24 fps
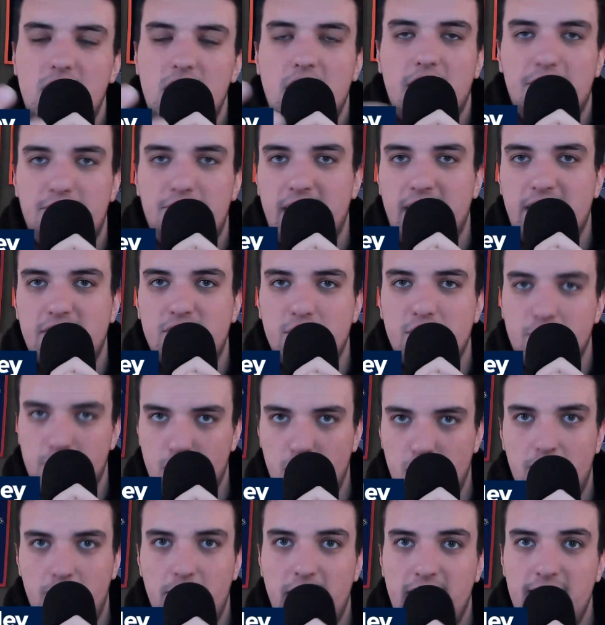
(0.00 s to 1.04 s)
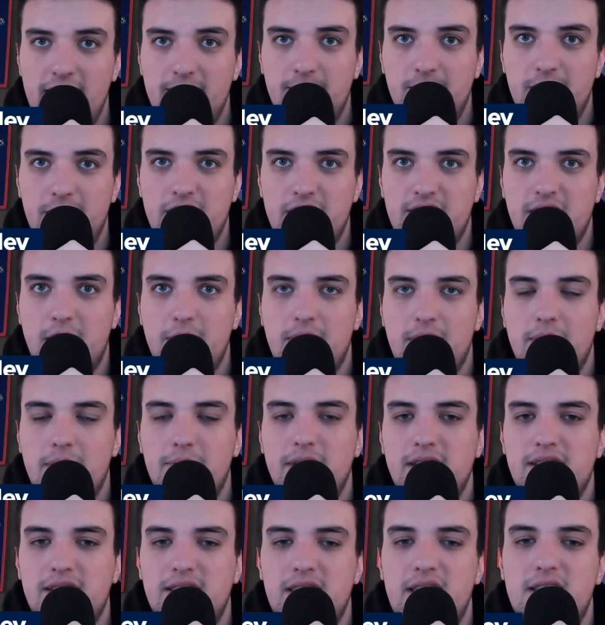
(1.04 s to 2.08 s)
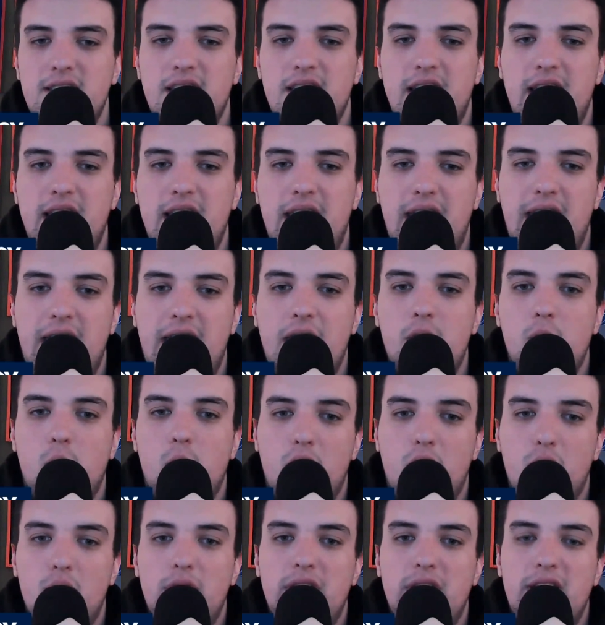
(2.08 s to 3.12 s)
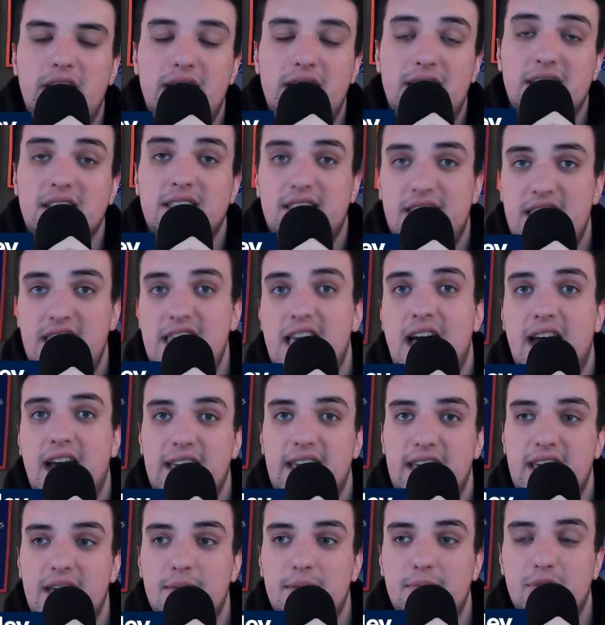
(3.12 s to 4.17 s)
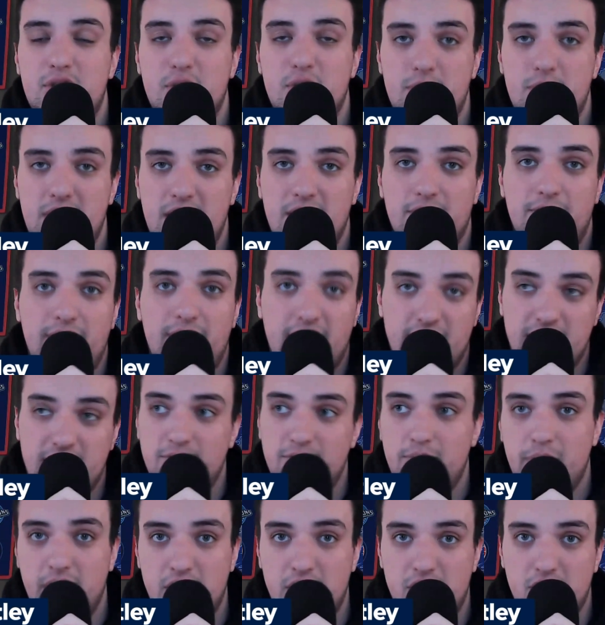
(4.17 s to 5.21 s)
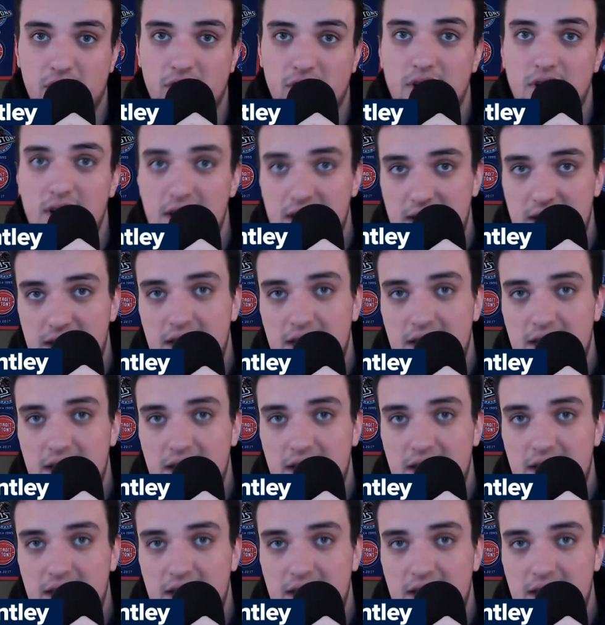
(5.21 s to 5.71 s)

affect the bullpen this upcoming season and what we need to see out of him to be an effective pitcher